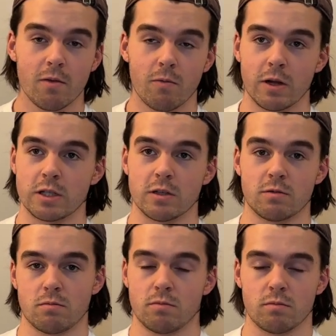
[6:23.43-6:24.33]
which is
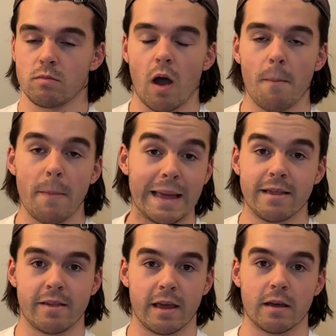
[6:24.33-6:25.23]

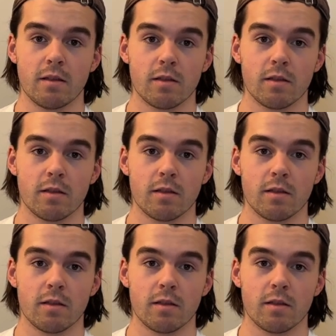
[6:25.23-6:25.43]
amazing.